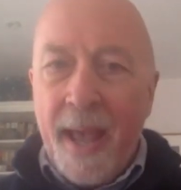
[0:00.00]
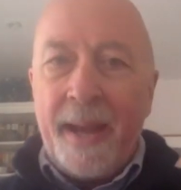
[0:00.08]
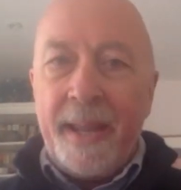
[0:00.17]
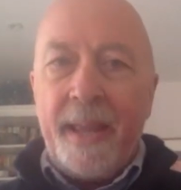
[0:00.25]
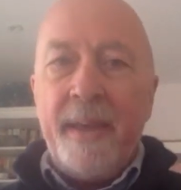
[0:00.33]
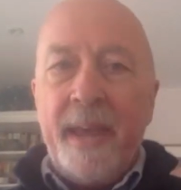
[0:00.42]

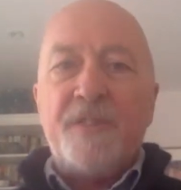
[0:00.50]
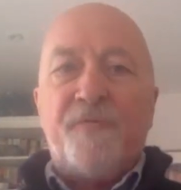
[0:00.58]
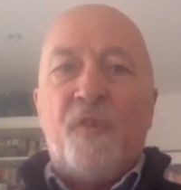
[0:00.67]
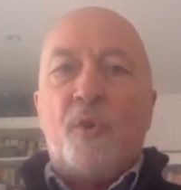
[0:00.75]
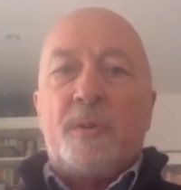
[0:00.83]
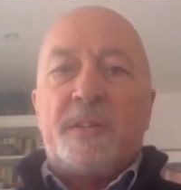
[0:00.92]
And his
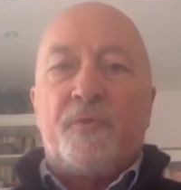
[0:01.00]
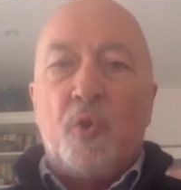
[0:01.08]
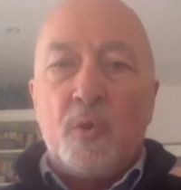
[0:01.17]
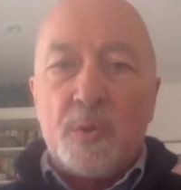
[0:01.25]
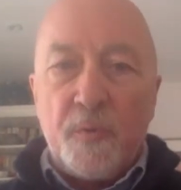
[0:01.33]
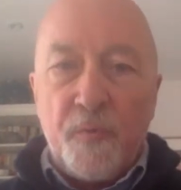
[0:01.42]
focus, of
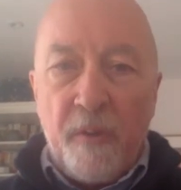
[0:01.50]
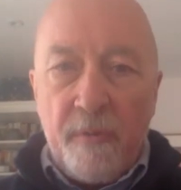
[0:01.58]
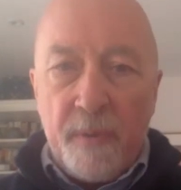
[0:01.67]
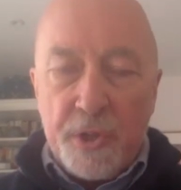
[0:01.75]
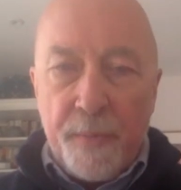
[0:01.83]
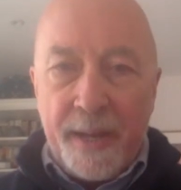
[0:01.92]
course, was very
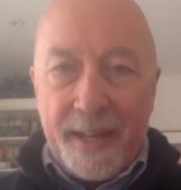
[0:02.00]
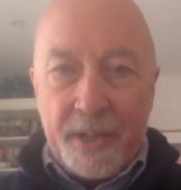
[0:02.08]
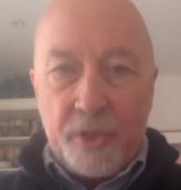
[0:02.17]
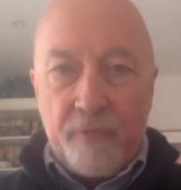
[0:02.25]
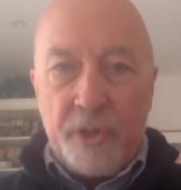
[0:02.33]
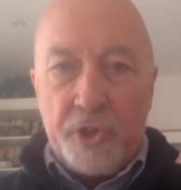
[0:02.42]
much about
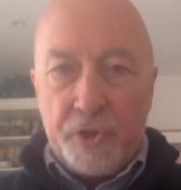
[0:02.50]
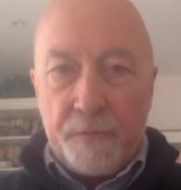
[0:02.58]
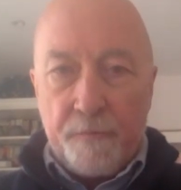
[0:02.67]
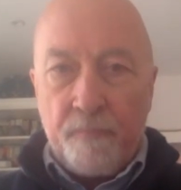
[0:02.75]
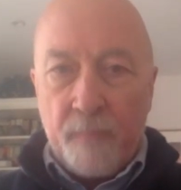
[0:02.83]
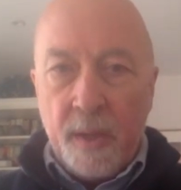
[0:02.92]
integration